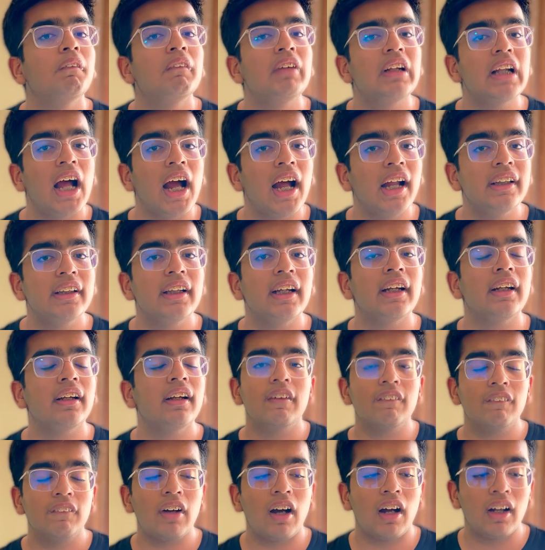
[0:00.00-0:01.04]
I'm glad that
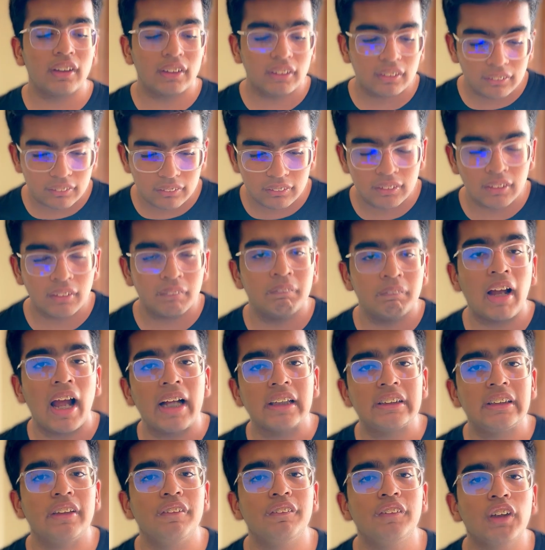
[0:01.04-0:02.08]
they've got the
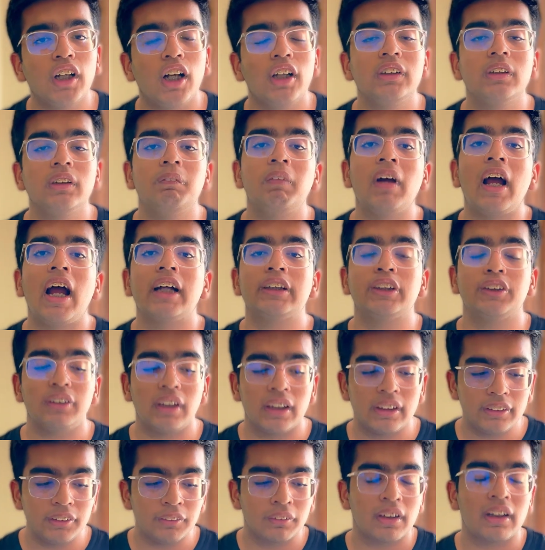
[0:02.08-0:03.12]
MagSafe charger back so
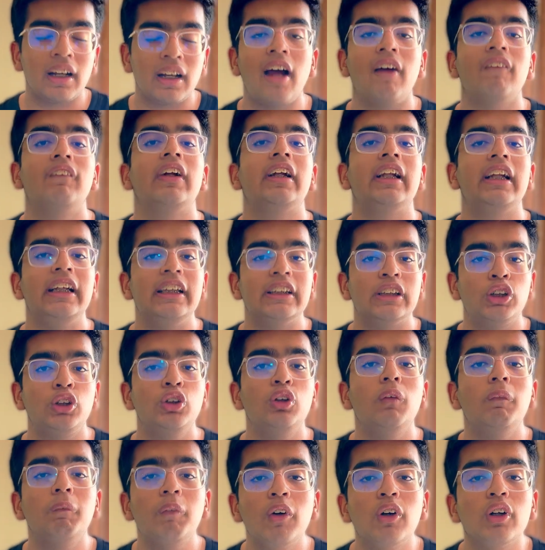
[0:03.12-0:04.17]
that you can have at least
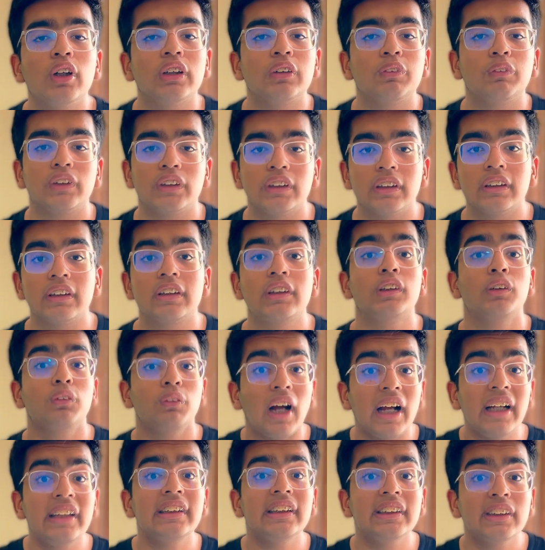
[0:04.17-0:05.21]
2 ports, which is
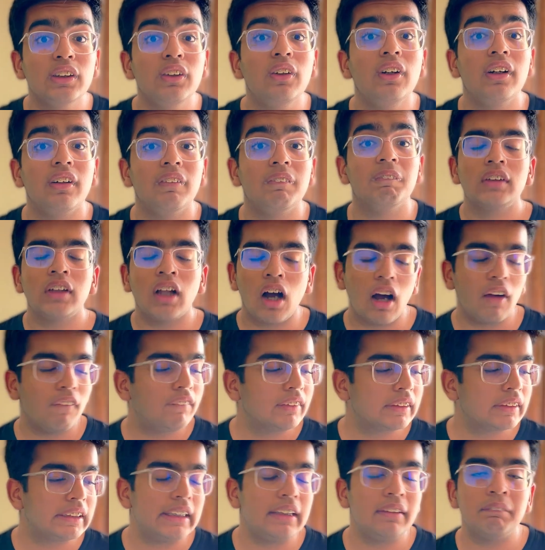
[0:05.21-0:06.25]
twice as good. Now,
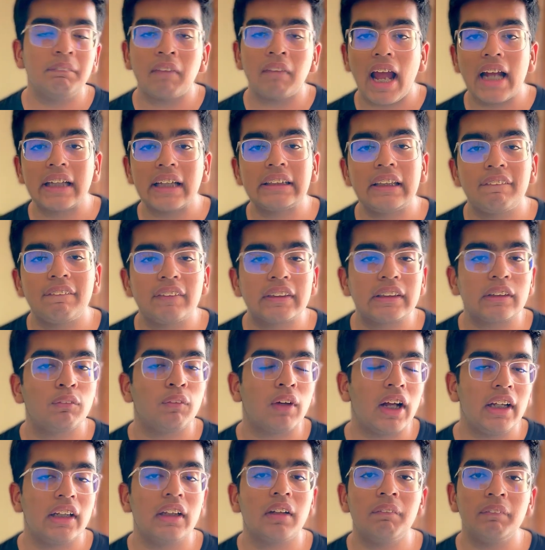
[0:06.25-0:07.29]
obviously, MagSafe is a
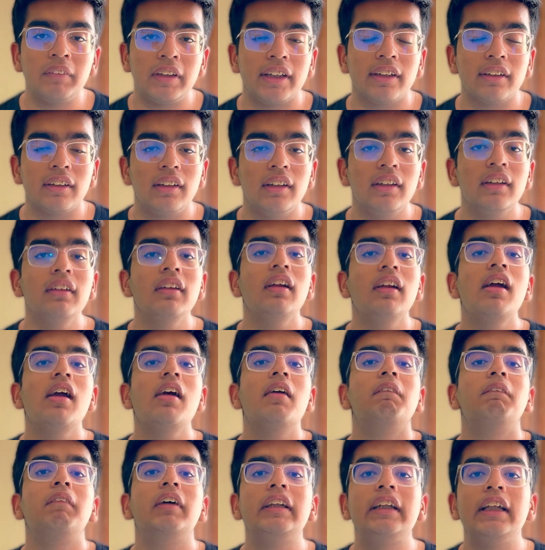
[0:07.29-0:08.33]
welcome return,
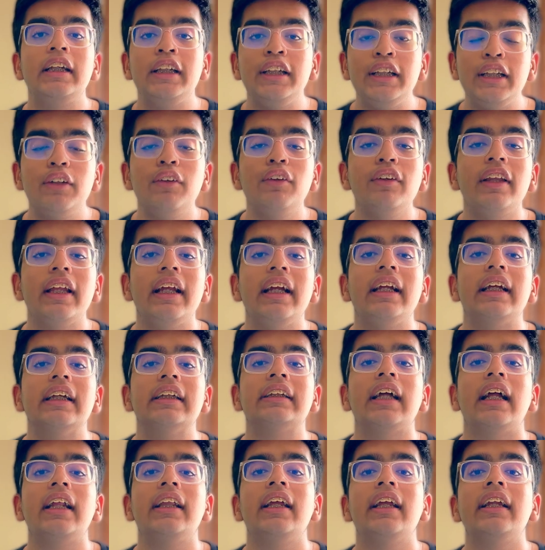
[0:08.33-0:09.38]
but the new thing
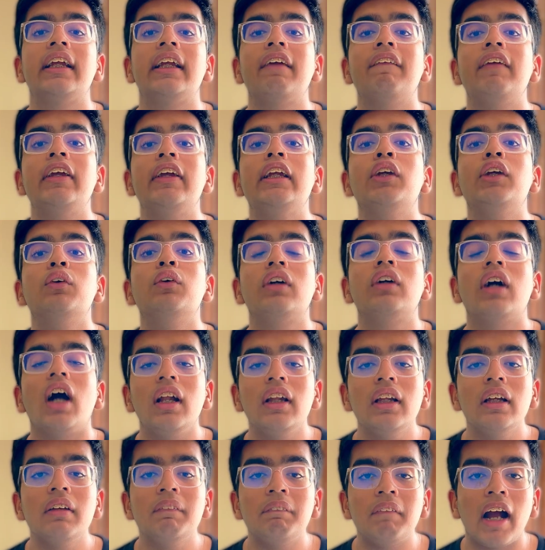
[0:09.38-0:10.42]
is that they're giving you
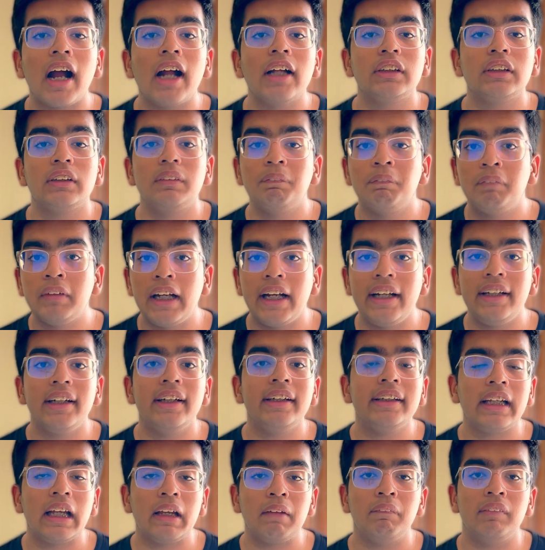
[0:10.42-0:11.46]
color-matched
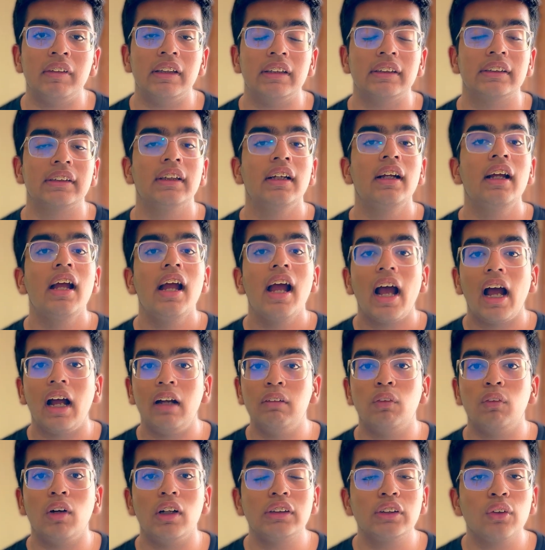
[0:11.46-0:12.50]
braided cables.
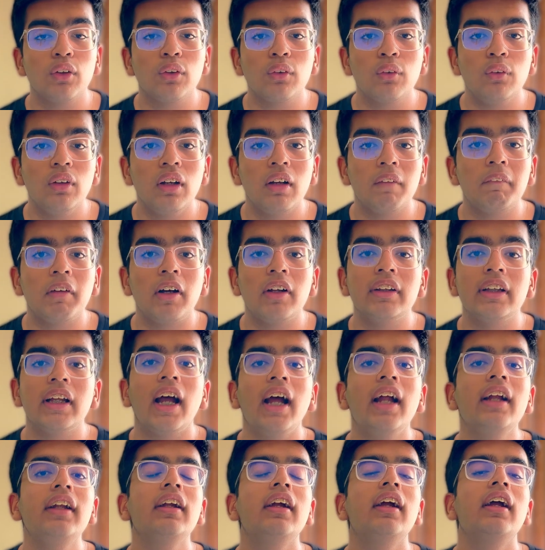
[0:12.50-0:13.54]
And what's so cool about
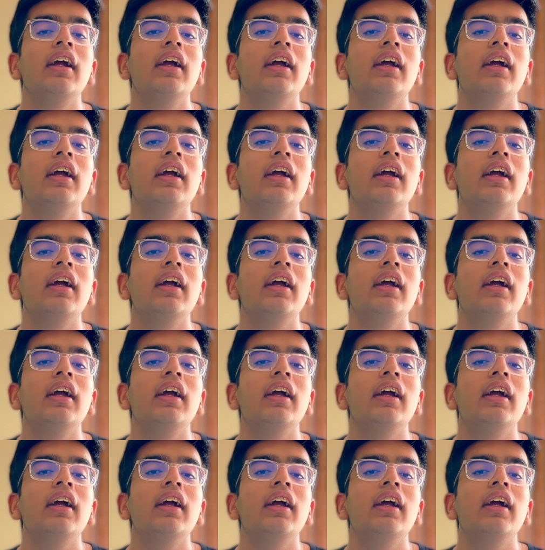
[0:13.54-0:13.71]
that?